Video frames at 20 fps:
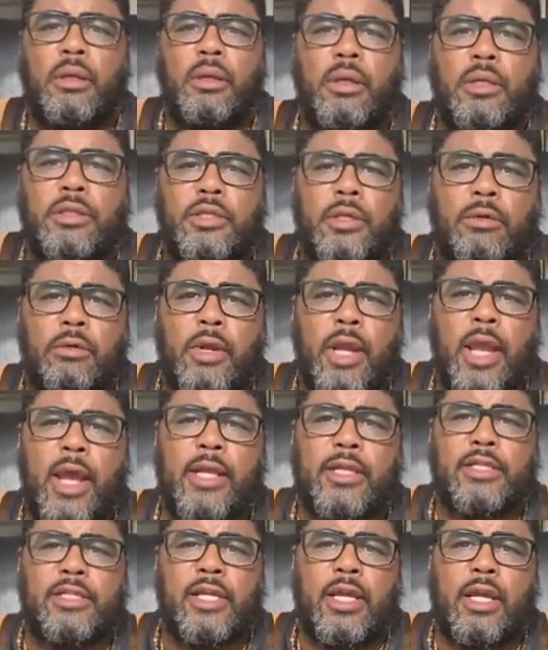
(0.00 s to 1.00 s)
it's okay
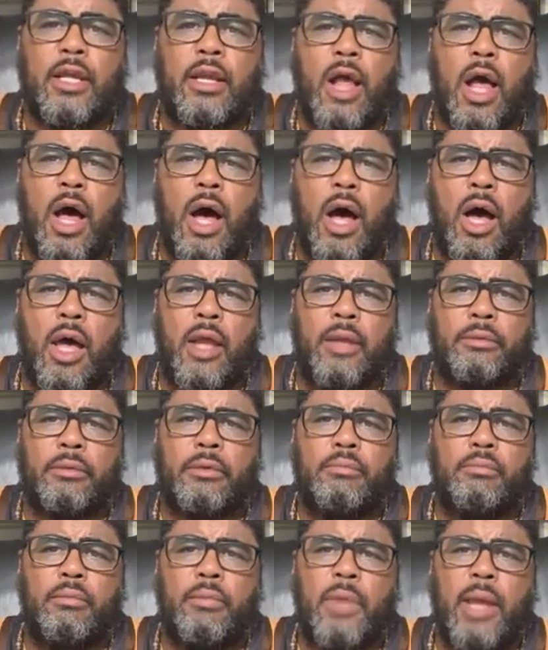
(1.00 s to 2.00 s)
to say con
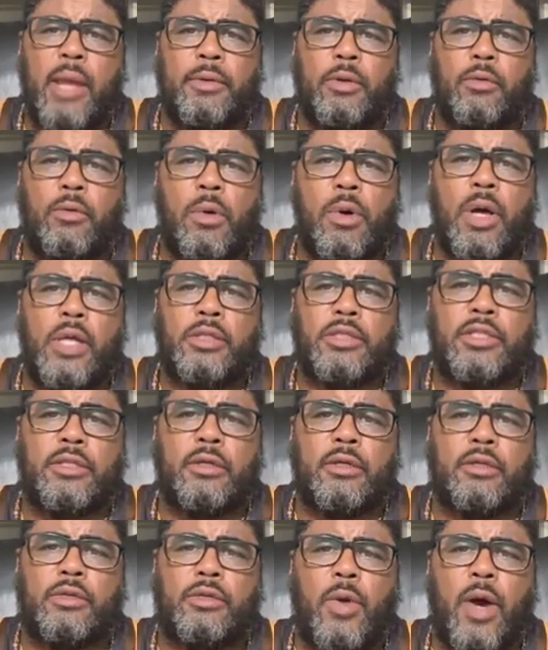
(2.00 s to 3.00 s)
maybe once
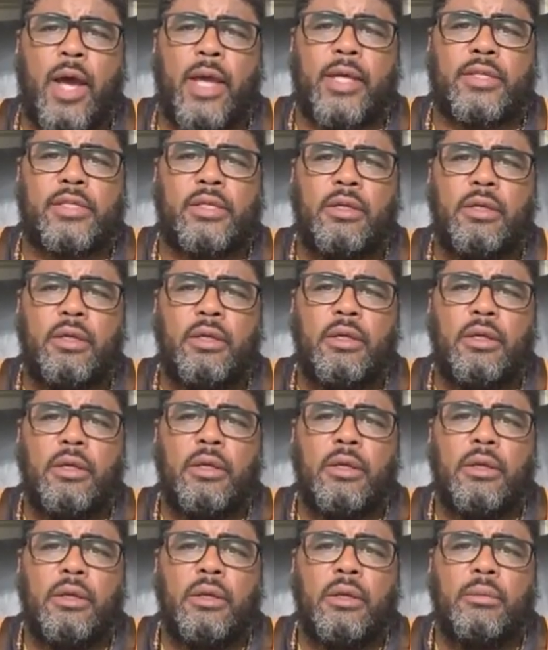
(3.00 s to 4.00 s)
or twice,
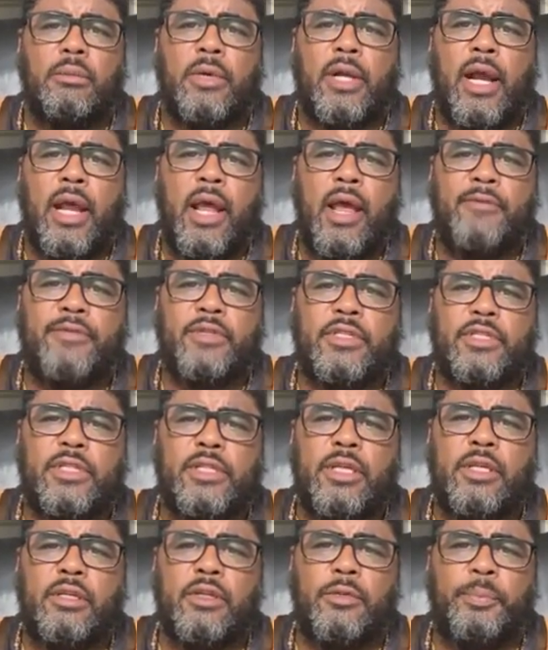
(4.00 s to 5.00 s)
but I haven't
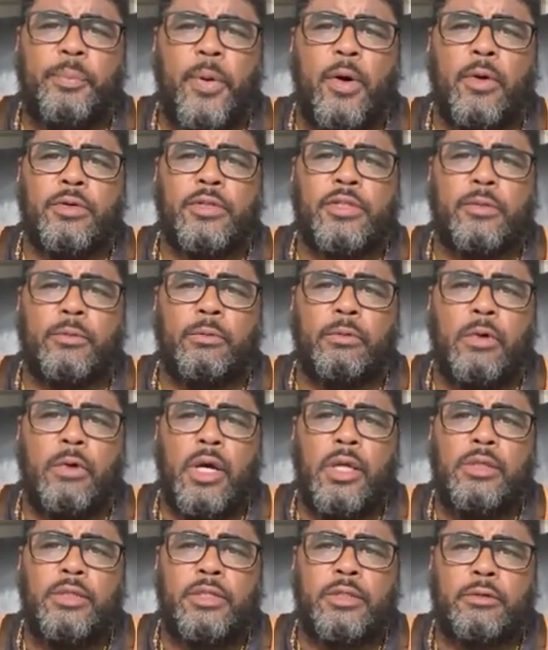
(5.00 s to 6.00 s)
seen you post
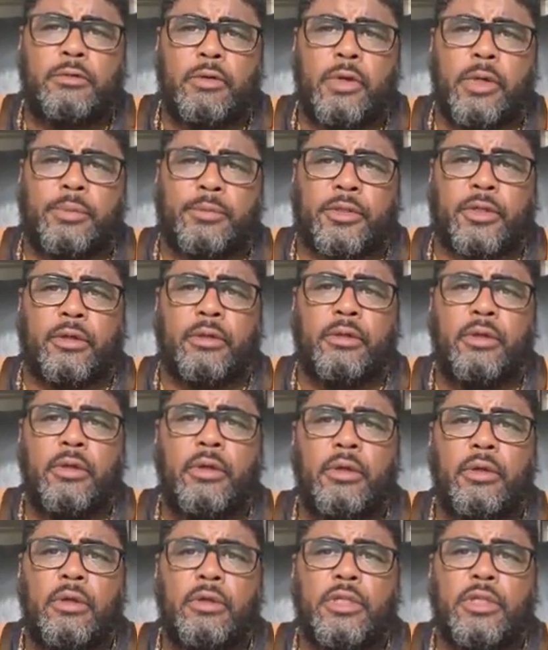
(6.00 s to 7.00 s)
one scripture.
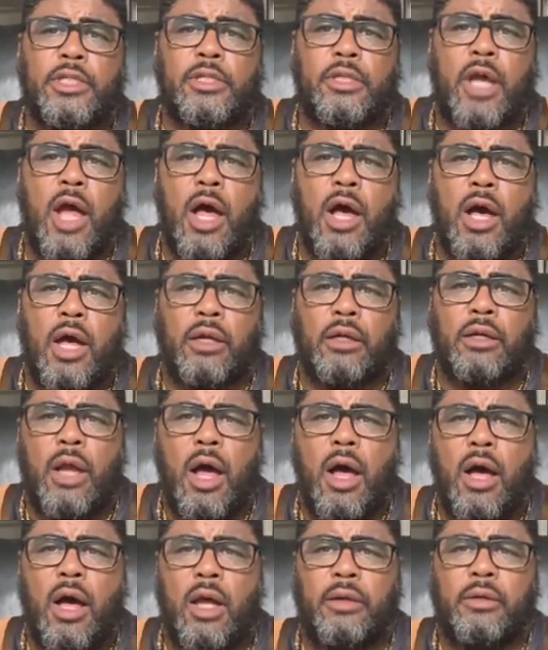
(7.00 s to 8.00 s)
Just con,
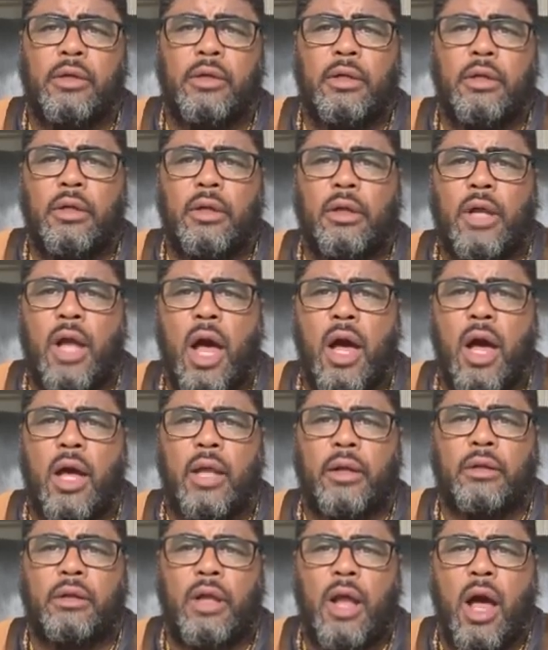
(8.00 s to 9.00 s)
con,
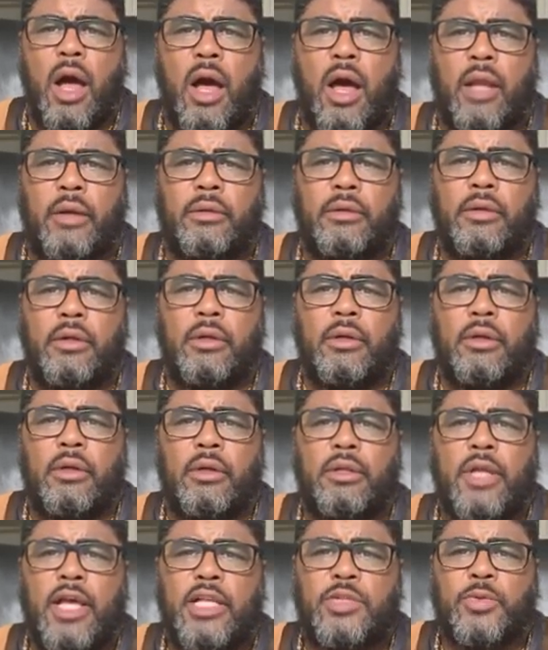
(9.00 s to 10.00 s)
con, con.
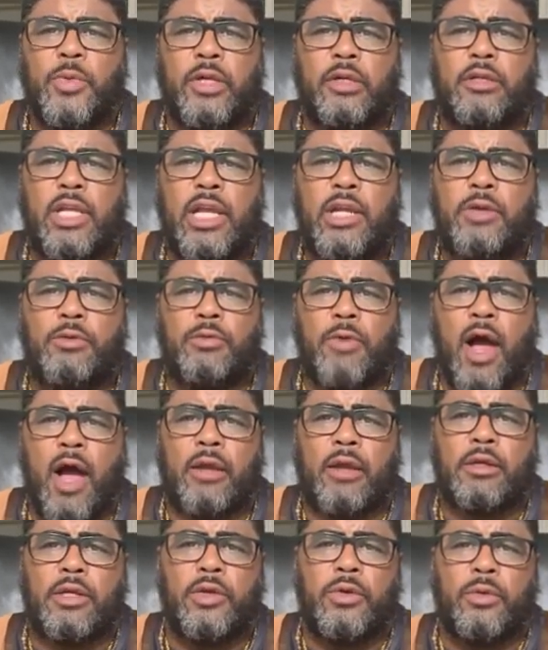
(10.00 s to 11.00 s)
That's what
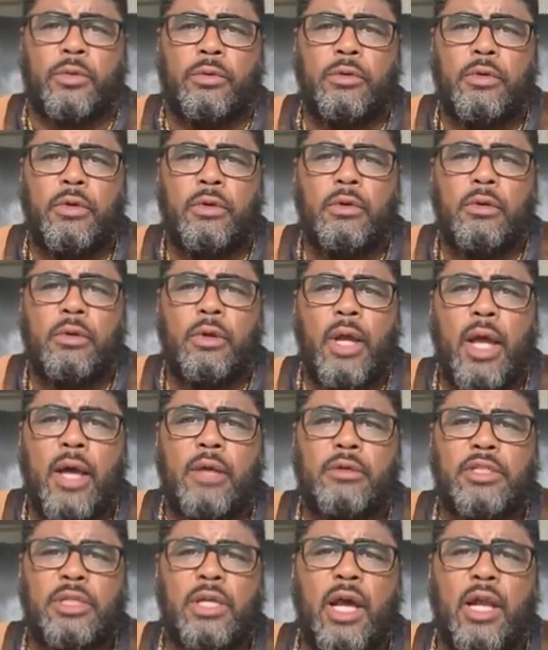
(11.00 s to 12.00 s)
D-Rock do
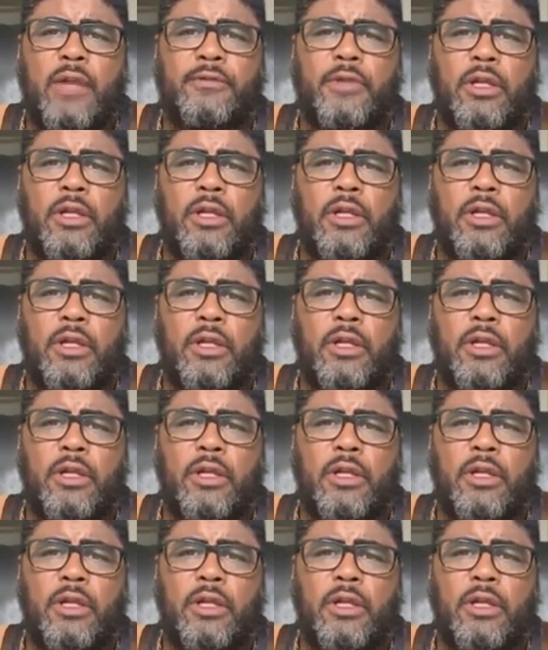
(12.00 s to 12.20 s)
outside of